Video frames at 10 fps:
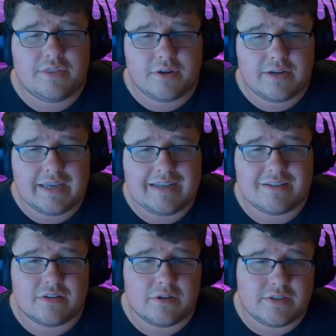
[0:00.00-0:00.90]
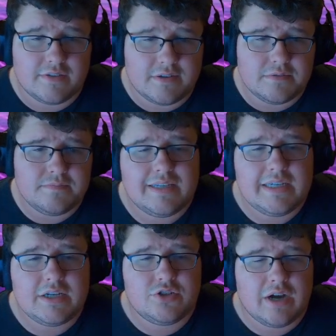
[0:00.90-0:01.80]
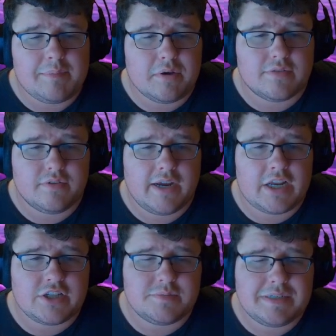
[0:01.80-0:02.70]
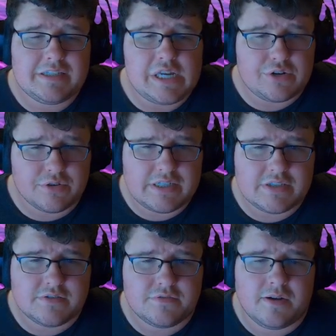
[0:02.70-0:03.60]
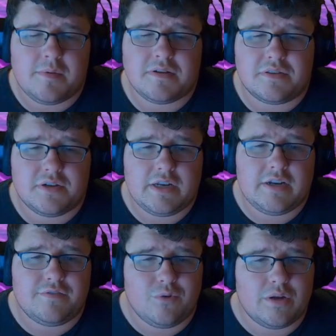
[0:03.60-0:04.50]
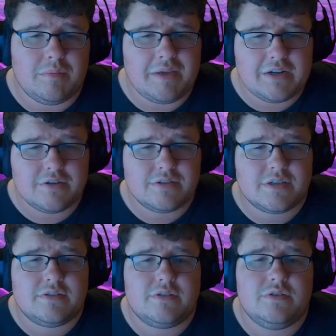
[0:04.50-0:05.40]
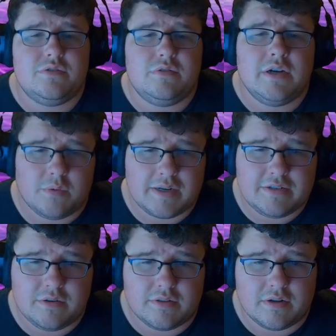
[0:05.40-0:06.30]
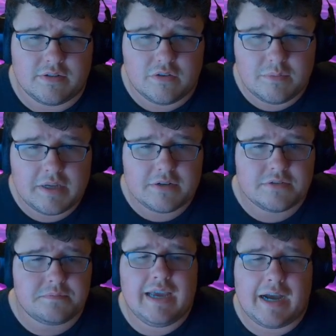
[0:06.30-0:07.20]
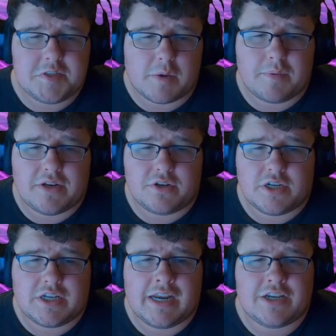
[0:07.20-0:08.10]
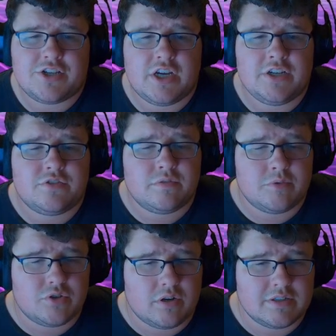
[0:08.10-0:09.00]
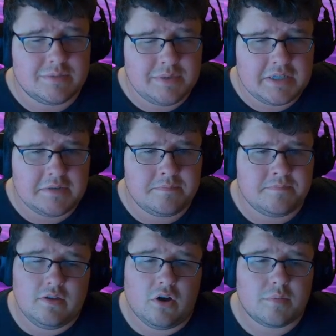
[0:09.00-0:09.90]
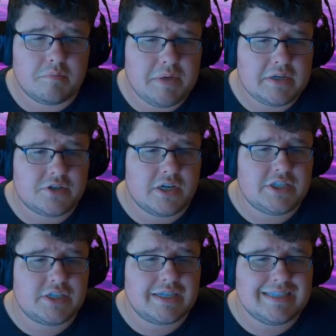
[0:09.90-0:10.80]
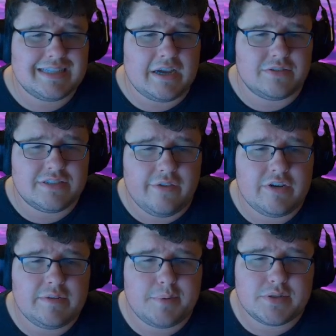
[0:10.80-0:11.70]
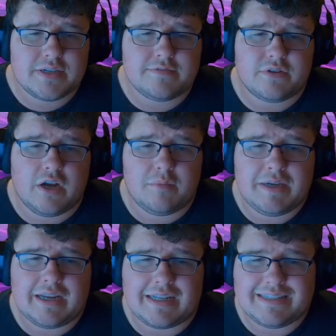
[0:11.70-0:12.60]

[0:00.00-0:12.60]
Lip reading: 38 to 32. The drop-off range has been decreased from 30 to 40 meters to 22 to 32 meters. The object penetration has changed from strong to medium. The armor penetration is now 70% for helmet and